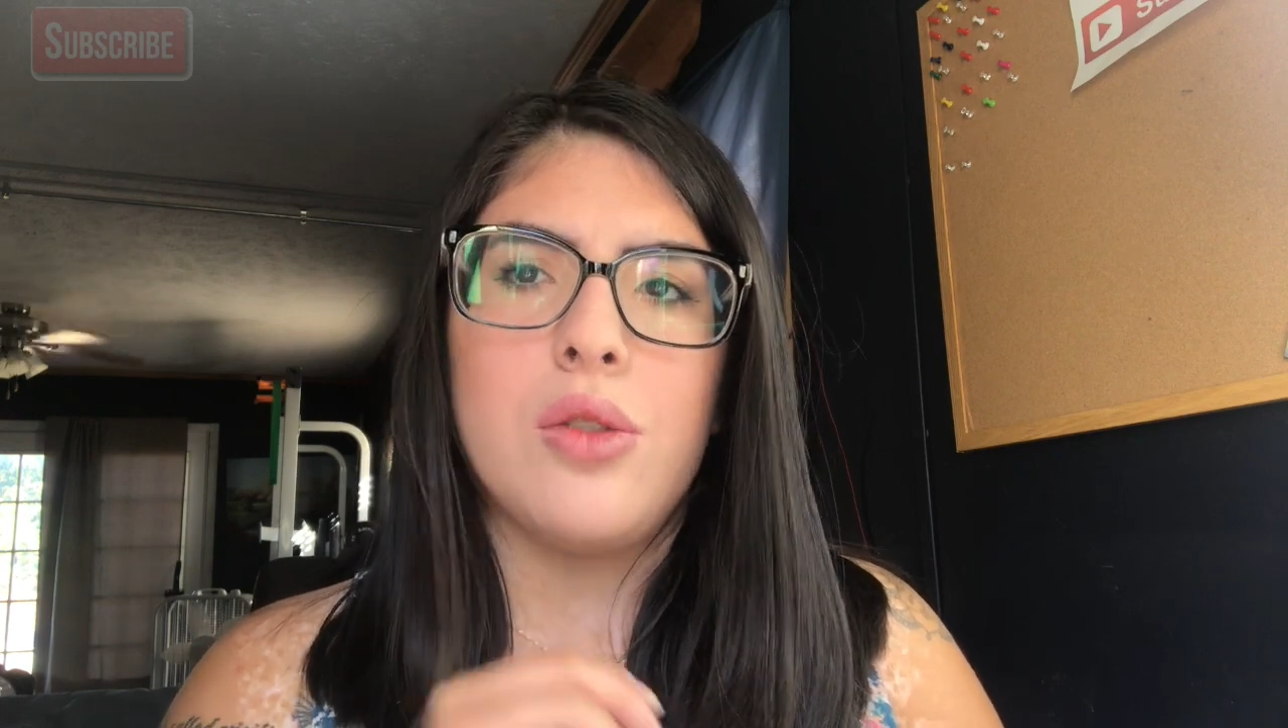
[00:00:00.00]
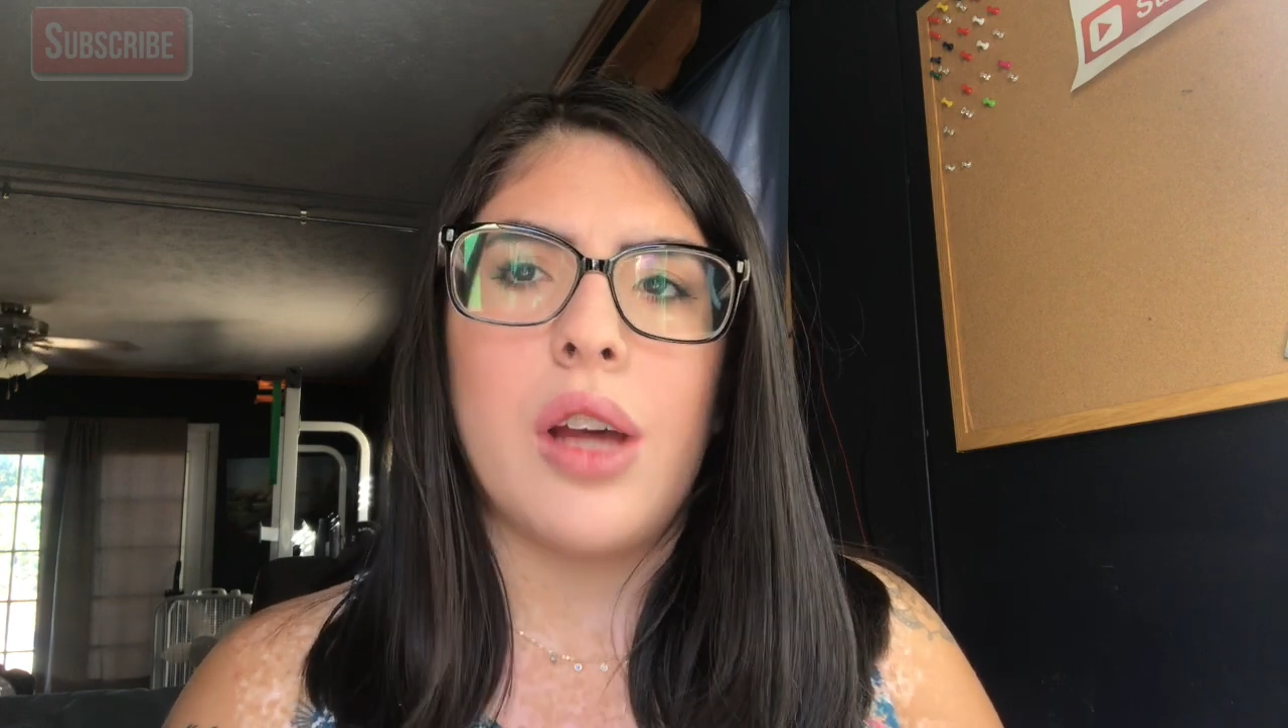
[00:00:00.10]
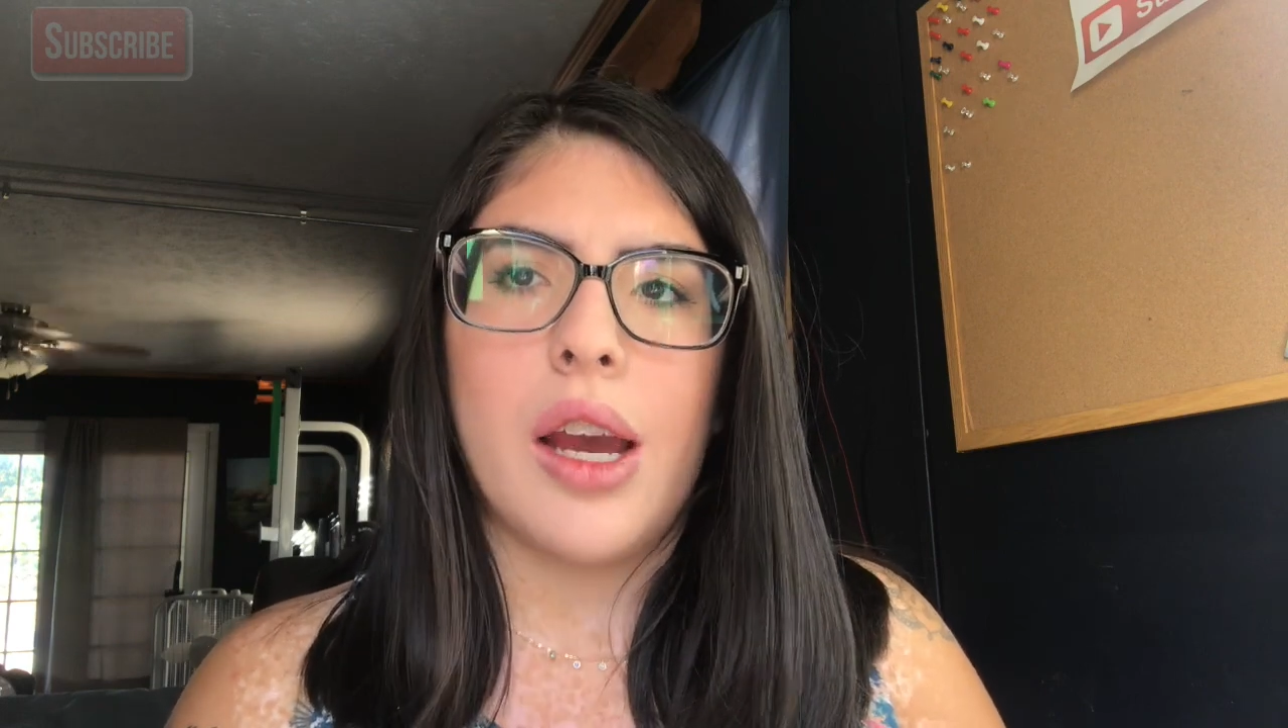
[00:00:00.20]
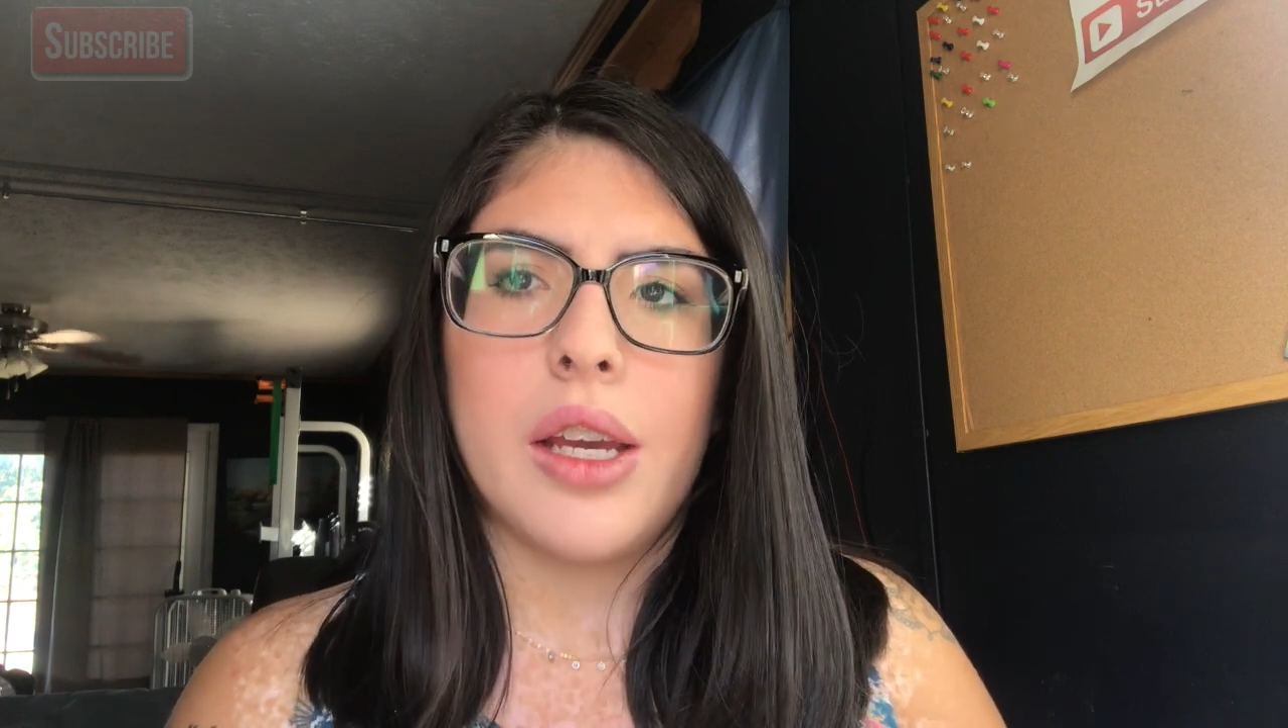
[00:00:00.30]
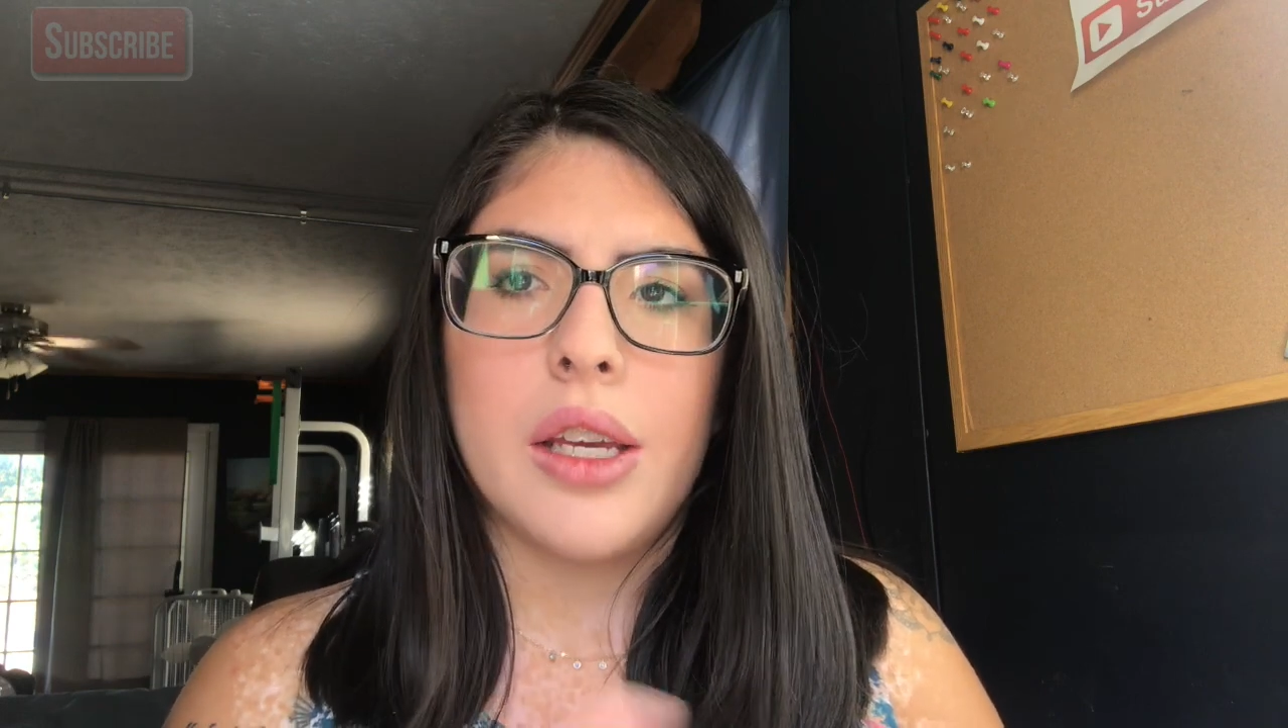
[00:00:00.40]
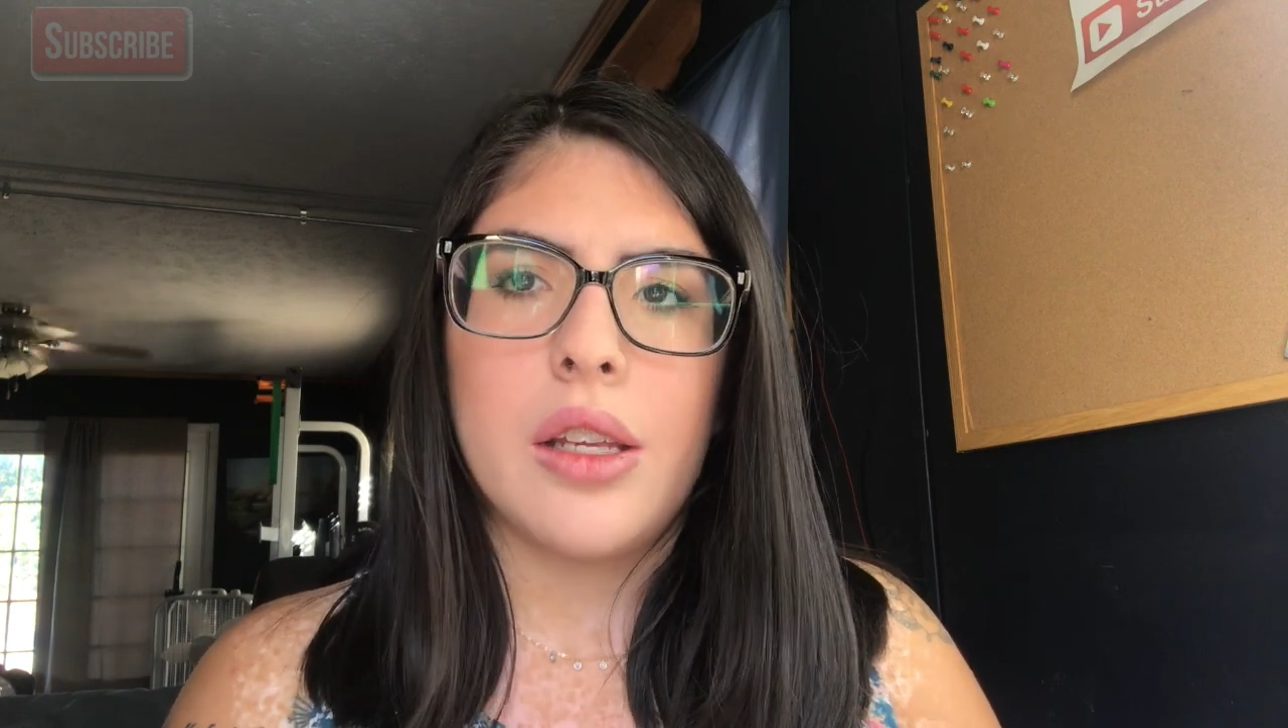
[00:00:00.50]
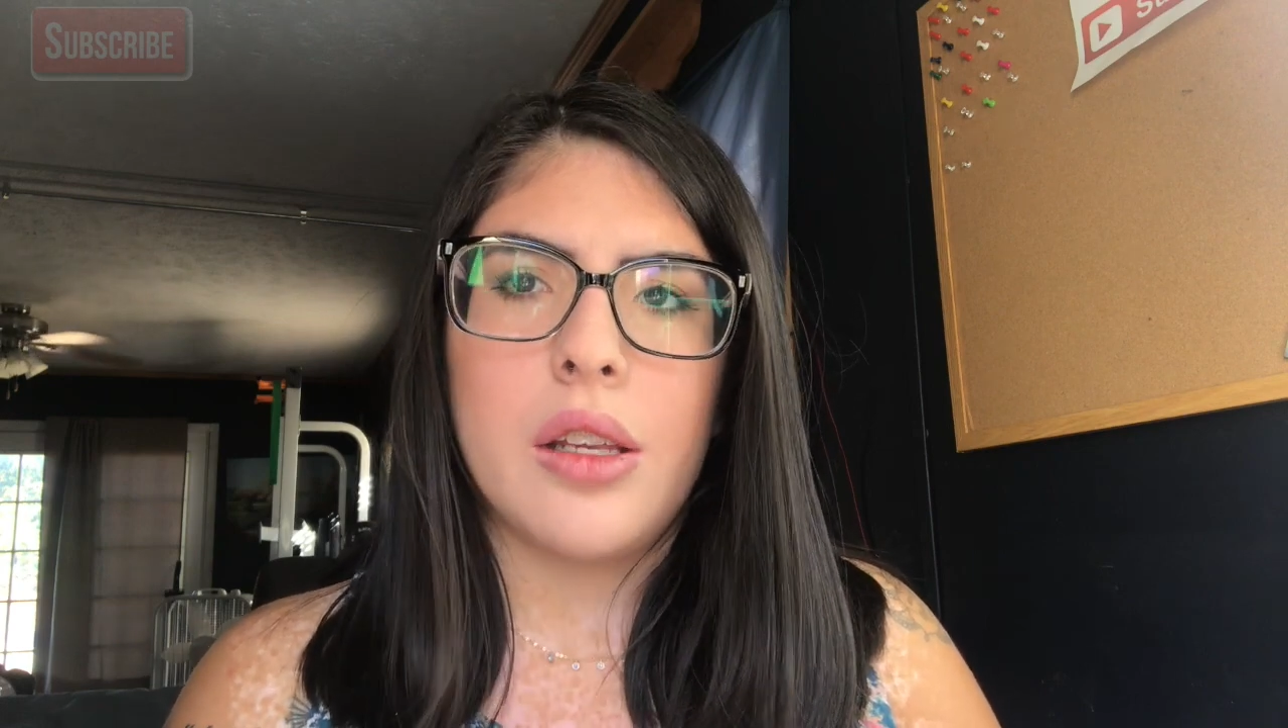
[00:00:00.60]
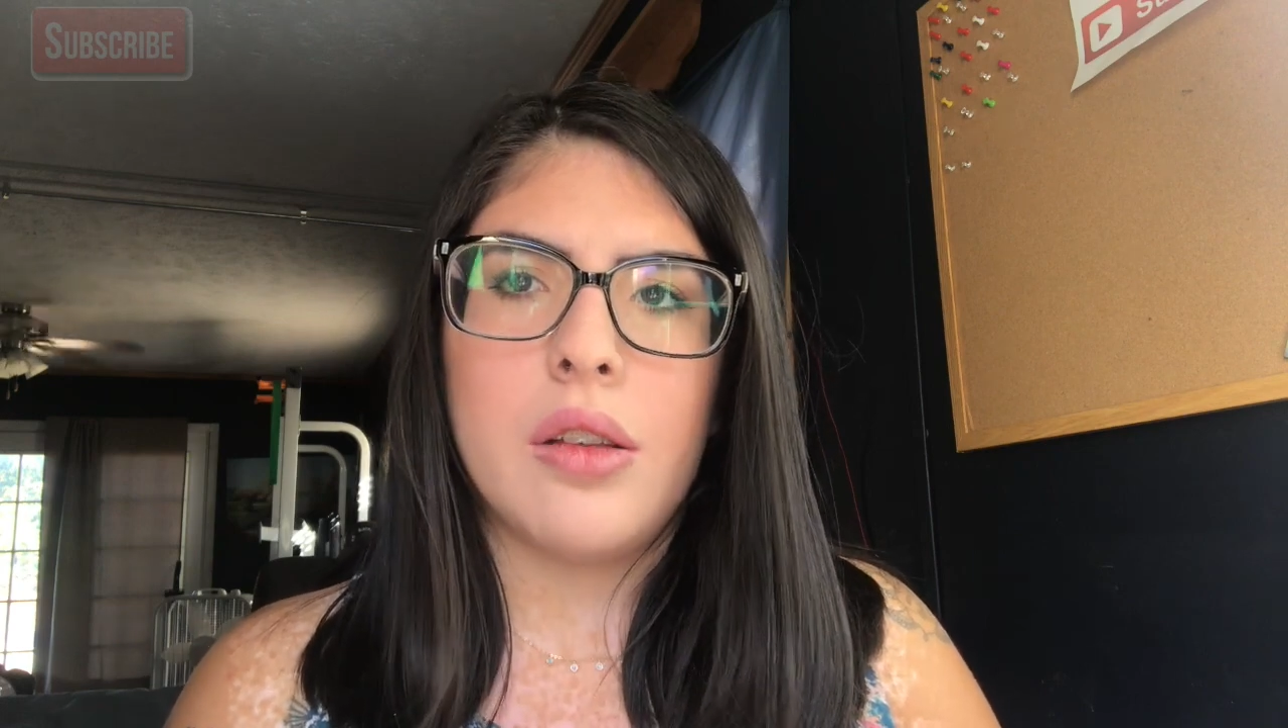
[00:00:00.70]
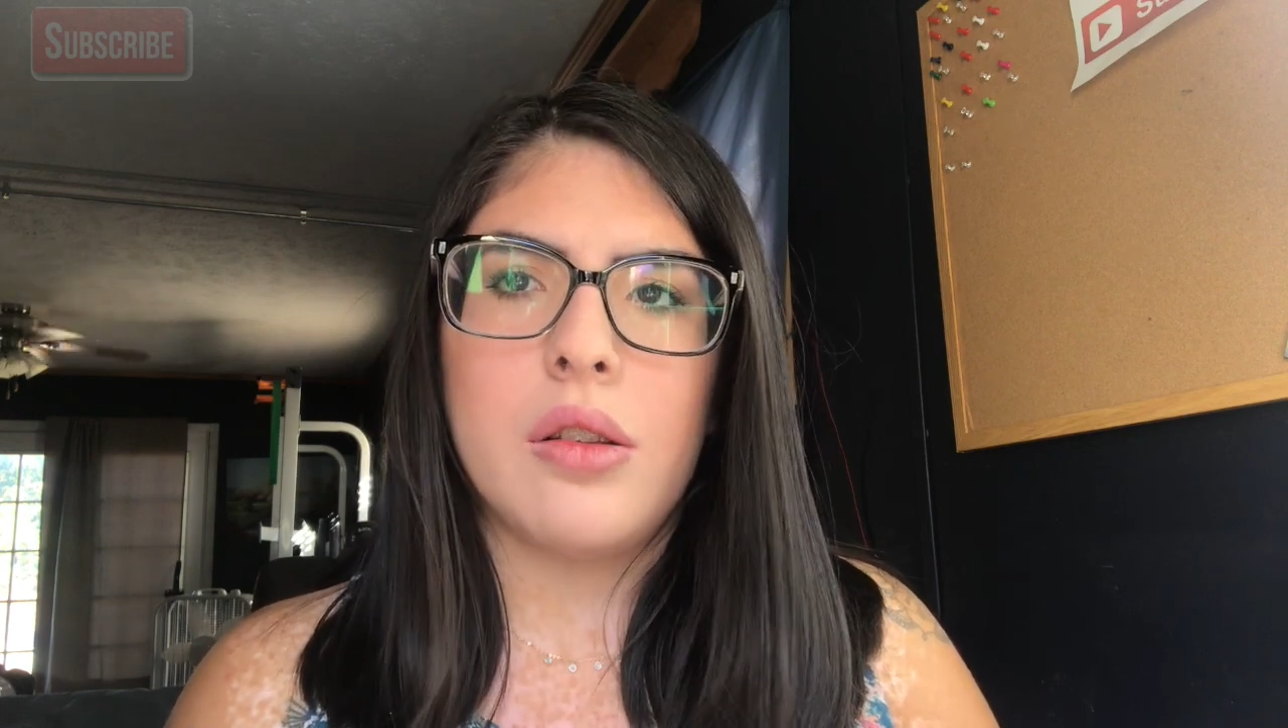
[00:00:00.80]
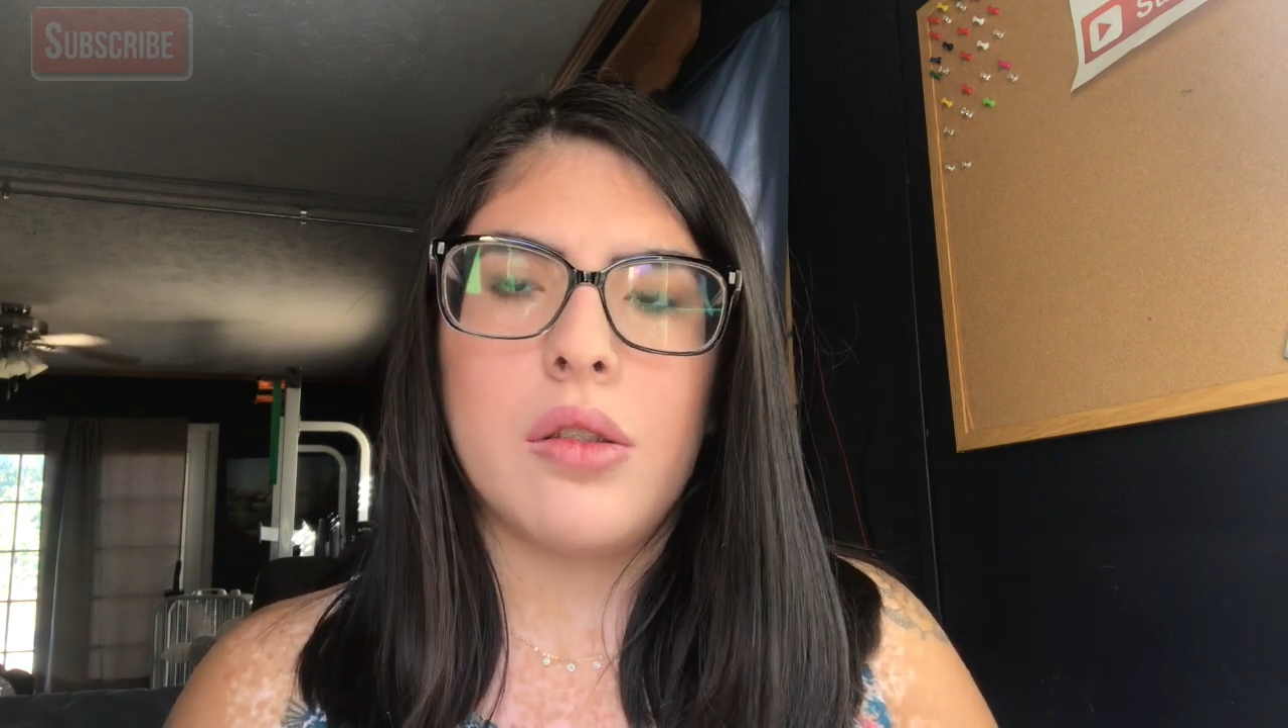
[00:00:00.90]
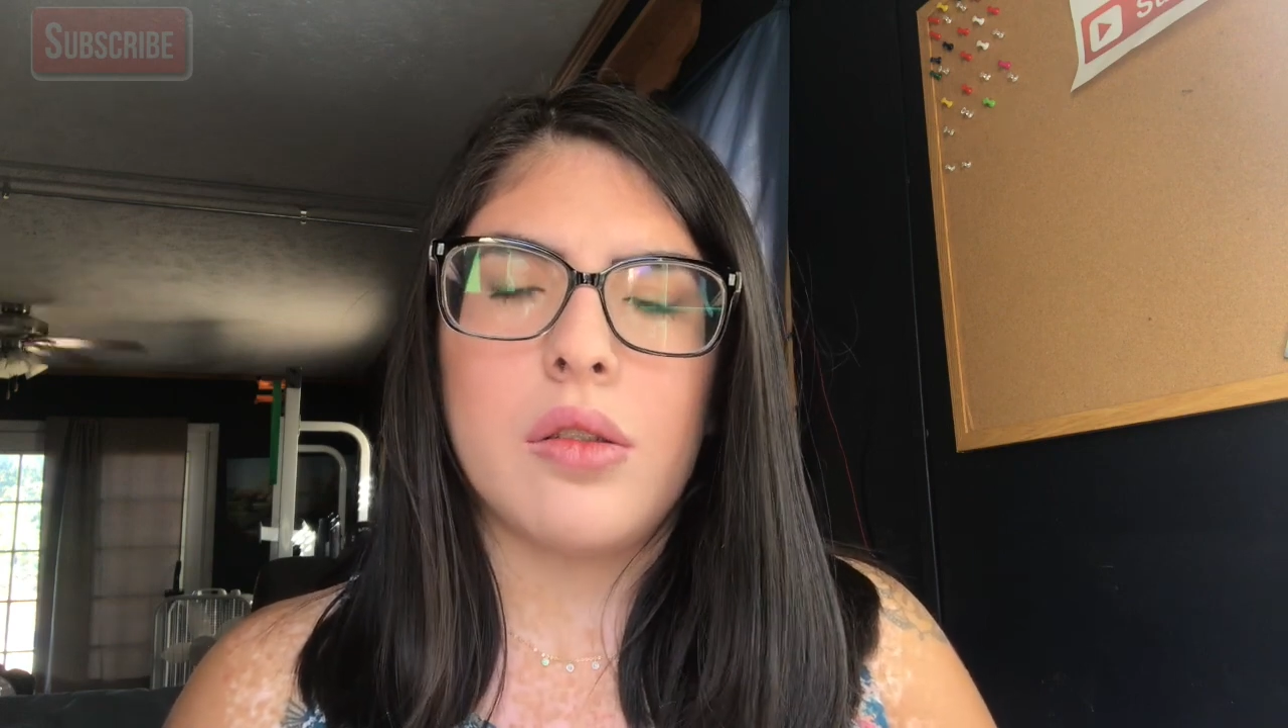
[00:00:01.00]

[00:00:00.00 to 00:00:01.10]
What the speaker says: do that in